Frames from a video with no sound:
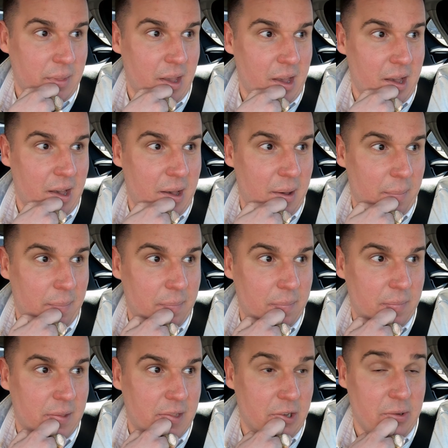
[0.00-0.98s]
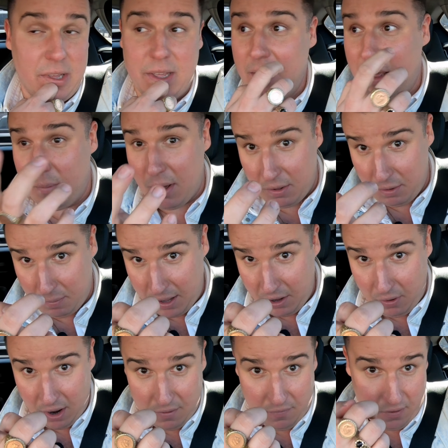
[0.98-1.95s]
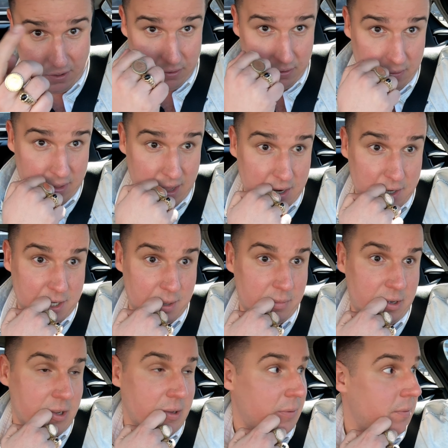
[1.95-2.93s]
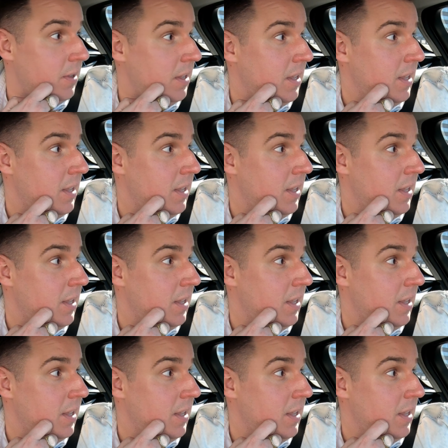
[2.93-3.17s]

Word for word: Um, so he, it was my grandfather owned that gym too.